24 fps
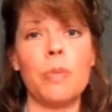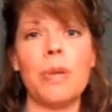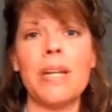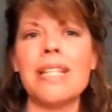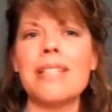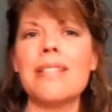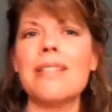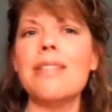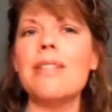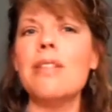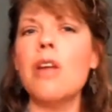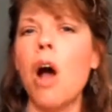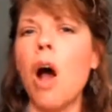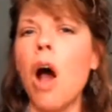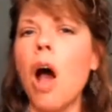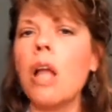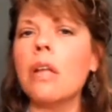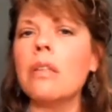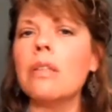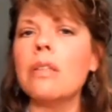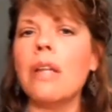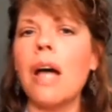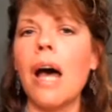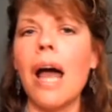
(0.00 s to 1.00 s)
But it's
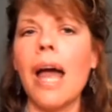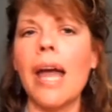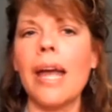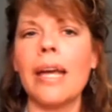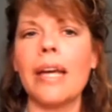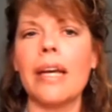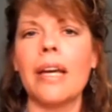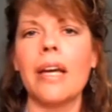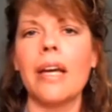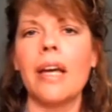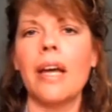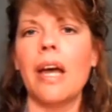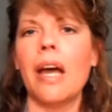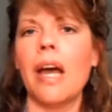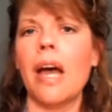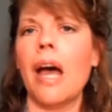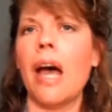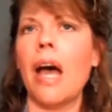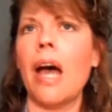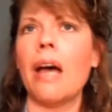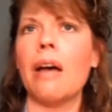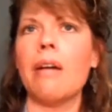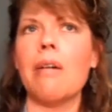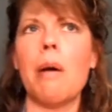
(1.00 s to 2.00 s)
not like
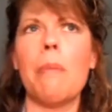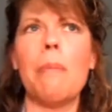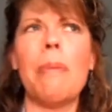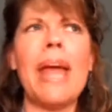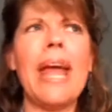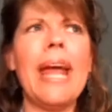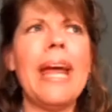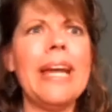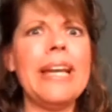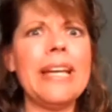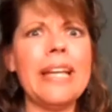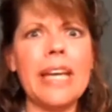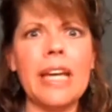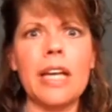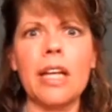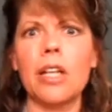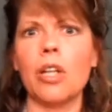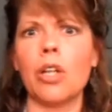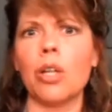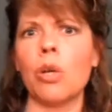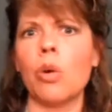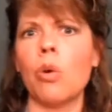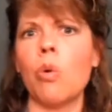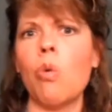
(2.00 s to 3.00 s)
a
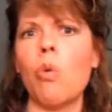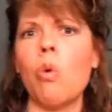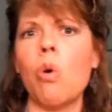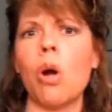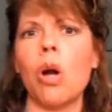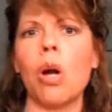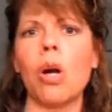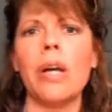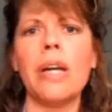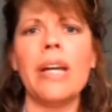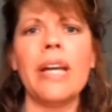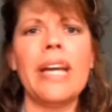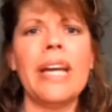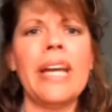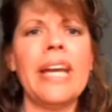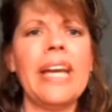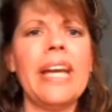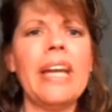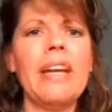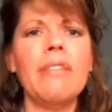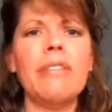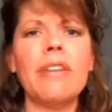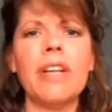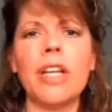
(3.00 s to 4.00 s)
painkiller or
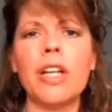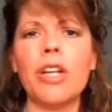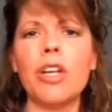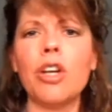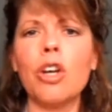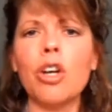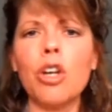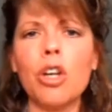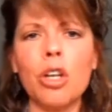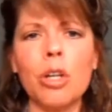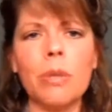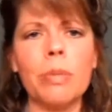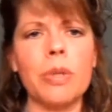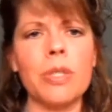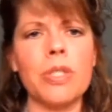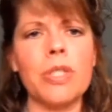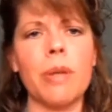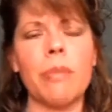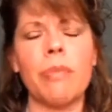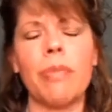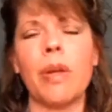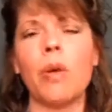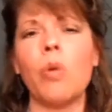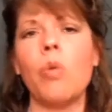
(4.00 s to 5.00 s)
even an herb or
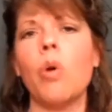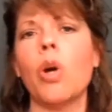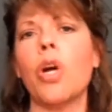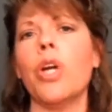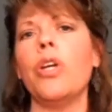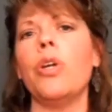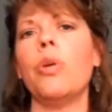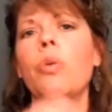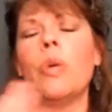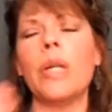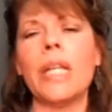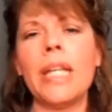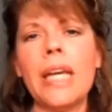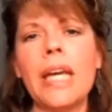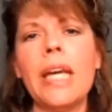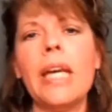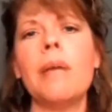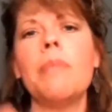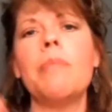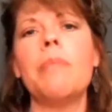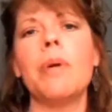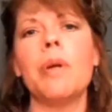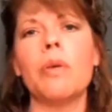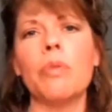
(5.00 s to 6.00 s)
something where you would
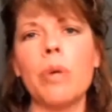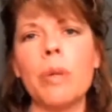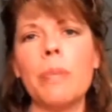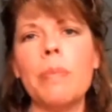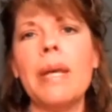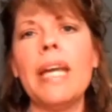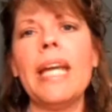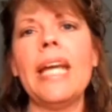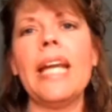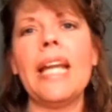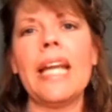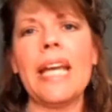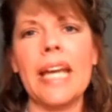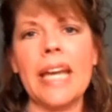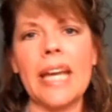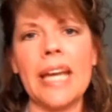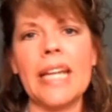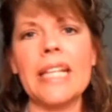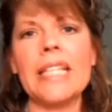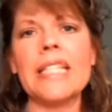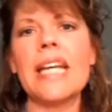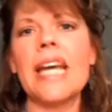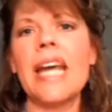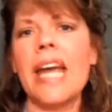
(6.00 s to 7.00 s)
keep repeating
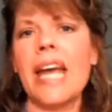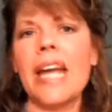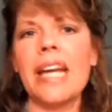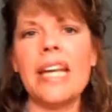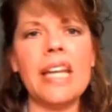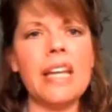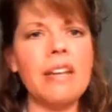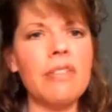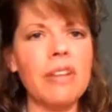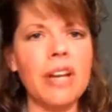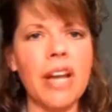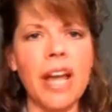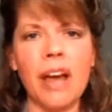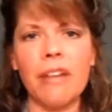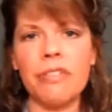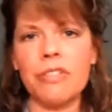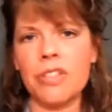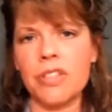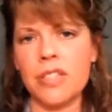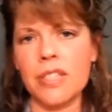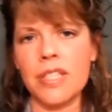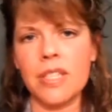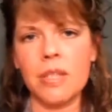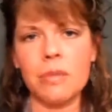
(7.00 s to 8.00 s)
it, and even after
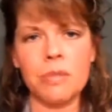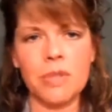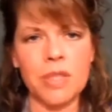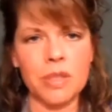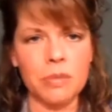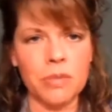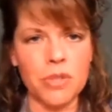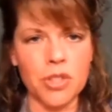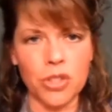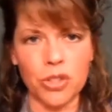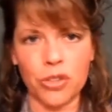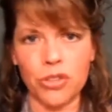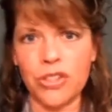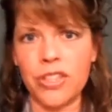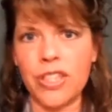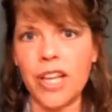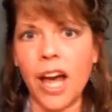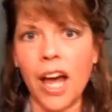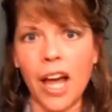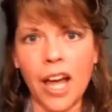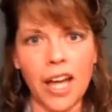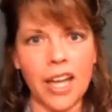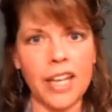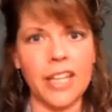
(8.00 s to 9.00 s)
the symptoms are
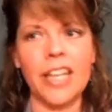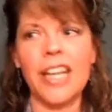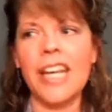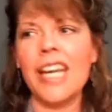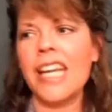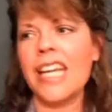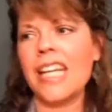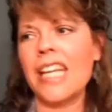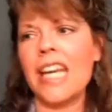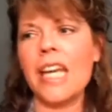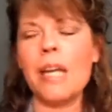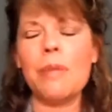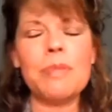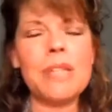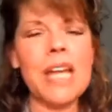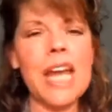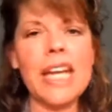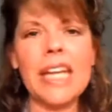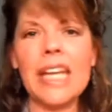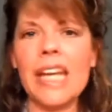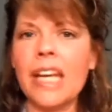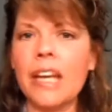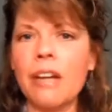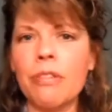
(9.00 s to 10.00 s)
done, keep
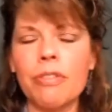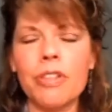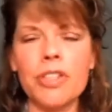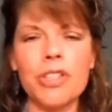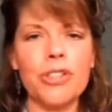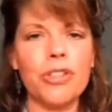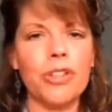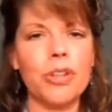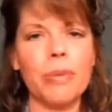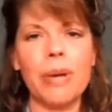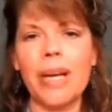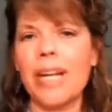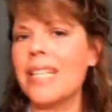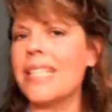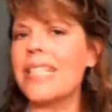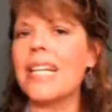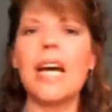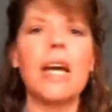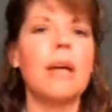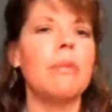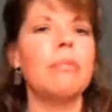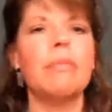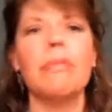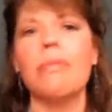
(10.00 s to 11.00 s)
taking it for a certain amount of
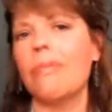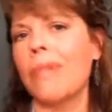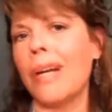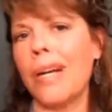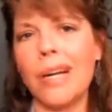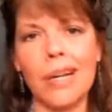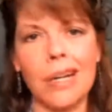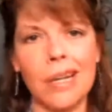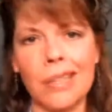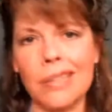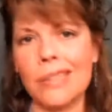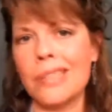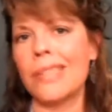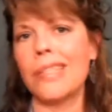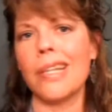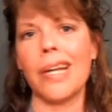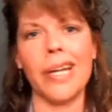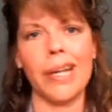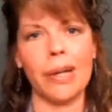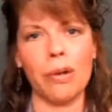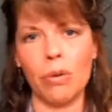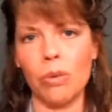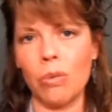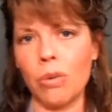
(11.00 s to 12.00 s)
time. Not
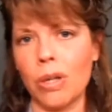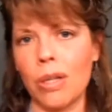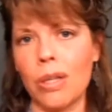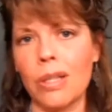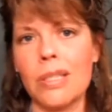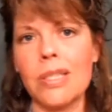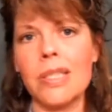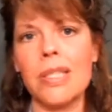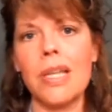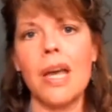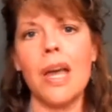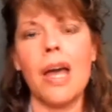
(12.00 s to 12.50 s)
how it works.